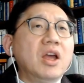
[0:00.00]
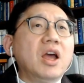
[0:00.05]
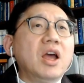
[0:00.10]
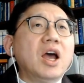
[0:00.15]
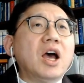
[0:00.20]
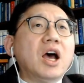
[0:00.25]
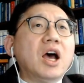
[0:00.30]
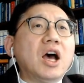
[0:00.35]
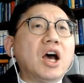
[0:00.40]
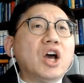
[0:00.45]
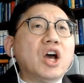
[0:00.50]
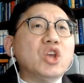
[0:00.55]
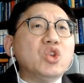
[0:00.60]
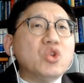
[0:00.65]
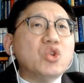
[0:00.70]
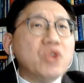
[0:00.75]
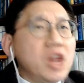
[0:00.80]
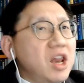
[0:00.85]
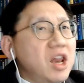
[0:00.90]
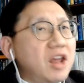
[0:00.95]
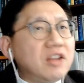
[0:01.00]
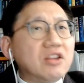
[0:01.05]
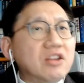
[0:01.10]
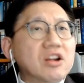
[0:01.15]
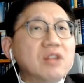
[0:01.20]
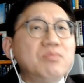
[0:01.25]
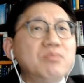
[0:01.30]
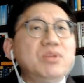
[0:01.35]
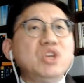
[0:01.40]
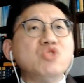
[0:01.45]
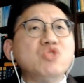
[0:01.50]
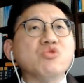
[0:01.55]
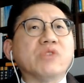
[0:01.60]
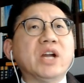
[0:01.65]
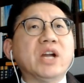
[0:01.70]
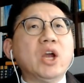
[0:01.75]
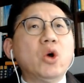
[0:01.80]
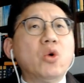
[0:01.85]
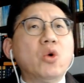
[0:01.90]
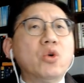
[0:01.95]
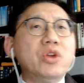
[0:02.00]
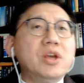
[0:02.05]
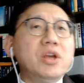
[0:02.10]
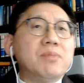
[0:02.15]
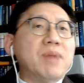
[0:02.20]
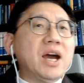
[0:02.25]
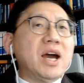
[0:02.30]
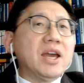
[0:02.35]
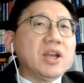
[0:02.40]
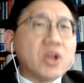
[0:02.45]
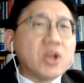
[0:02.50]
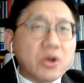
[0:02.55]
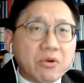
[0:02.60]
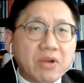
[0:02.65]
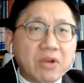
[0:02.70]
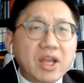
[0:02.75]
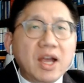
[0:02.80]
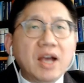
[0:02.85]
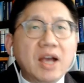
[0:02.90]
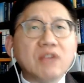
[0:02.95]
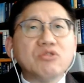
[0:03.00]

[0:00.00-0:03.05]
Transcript: Unilateral measure only by Korea